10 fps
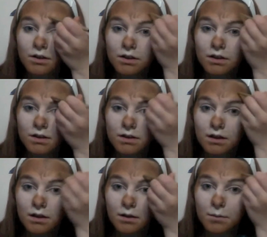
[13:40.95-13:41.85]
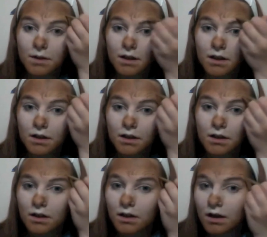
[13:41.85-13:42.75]
Just up here
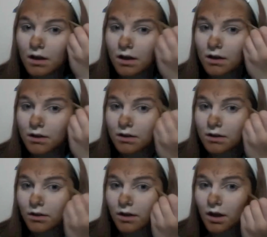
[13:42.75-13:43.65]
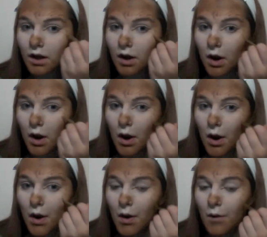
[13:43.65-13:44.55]
and just going
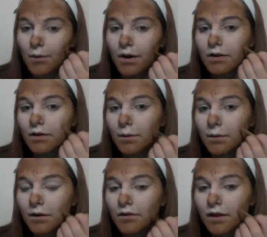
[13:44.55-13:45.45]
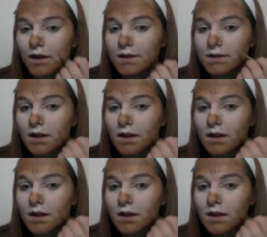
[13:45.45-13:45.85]
right around my face.